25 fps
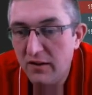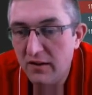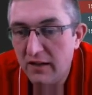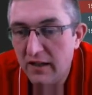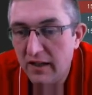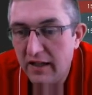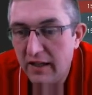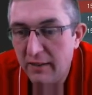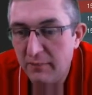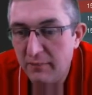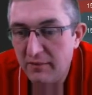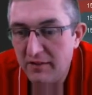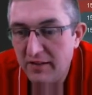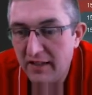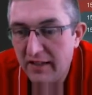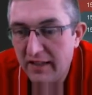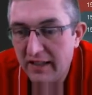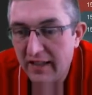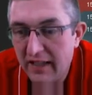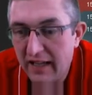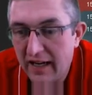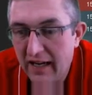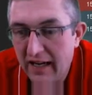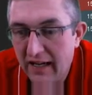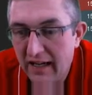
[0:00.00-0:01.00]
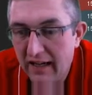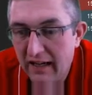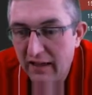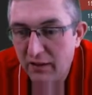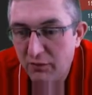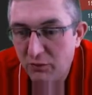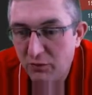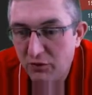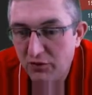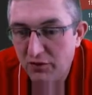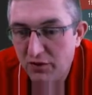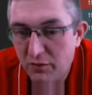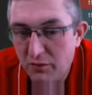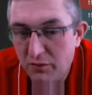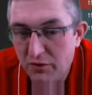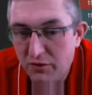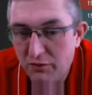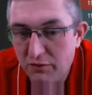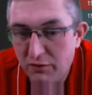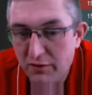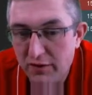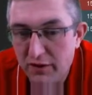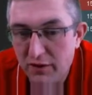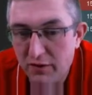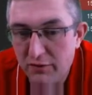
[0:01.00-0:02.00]
Particular highlight was our
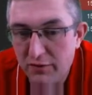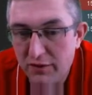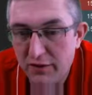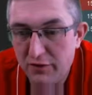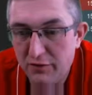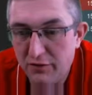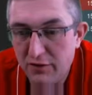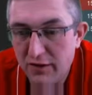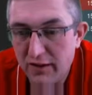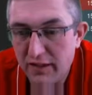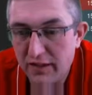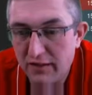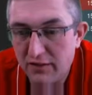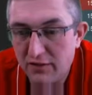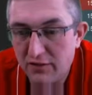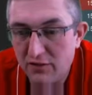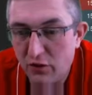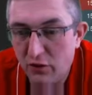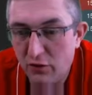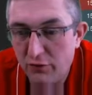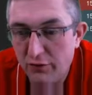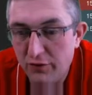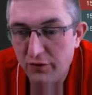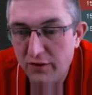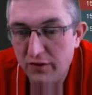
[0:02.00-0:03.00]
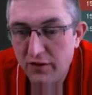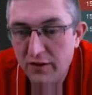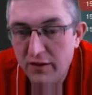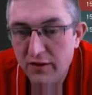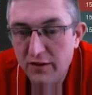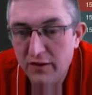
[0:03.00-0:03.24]
3-0 victory against Salford.